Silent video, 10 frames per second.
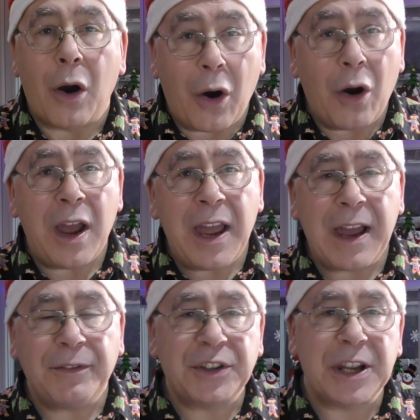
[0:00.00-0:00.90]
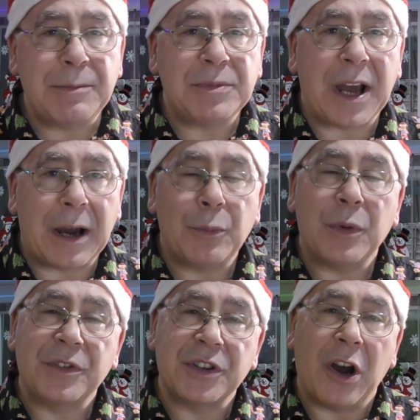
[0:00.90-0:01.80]
I have teamed up
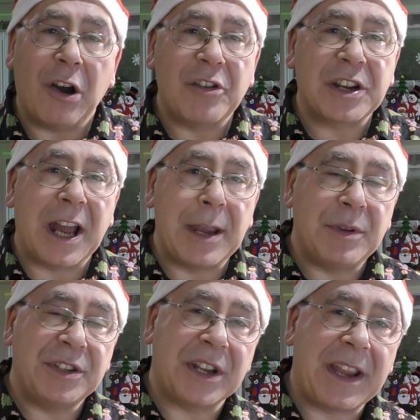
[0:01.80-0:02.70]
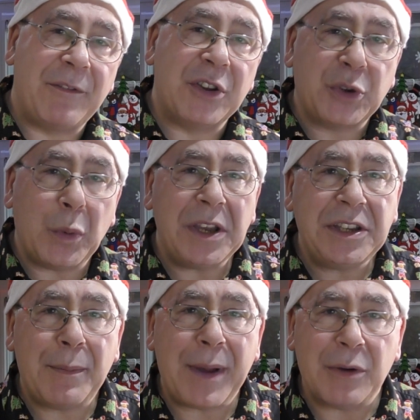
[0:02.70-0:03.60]
with SaharaGaming to give you
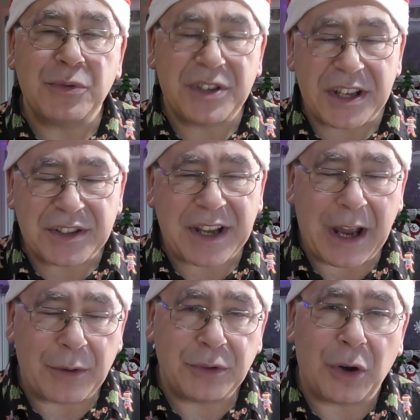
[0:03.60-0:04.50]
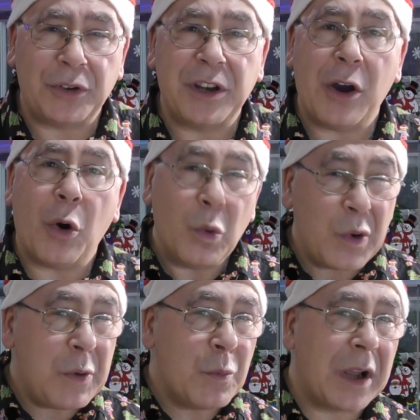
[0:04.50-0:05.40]
twenty pound discount on their
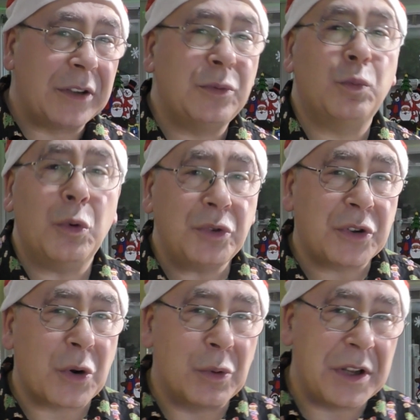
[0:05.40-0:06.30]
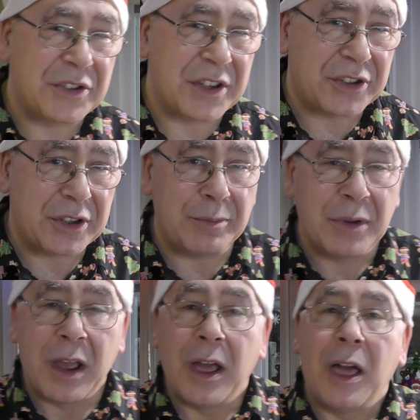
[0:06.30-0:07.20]
all-in-one water cooling system.
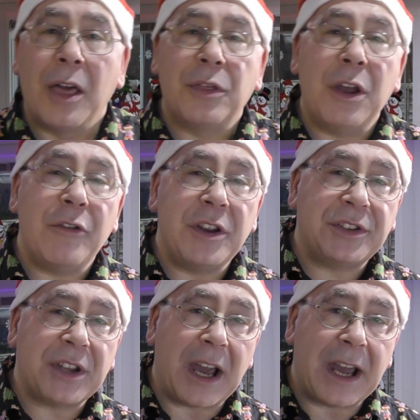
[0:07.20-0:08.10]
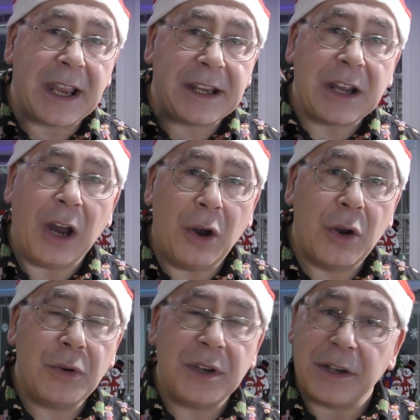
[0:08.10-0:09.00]
There is a
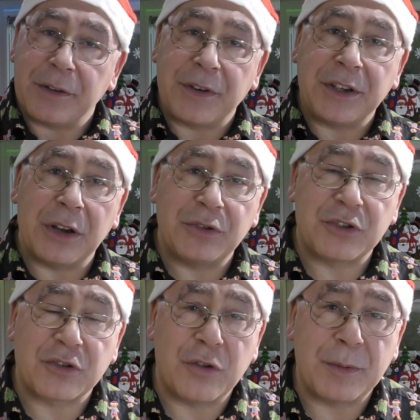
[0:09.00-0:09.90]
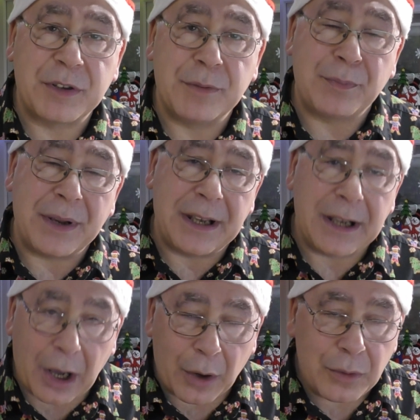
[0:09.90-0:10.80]
code in the video description
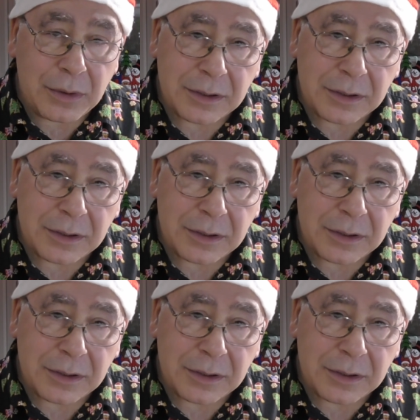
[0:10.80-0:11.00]
below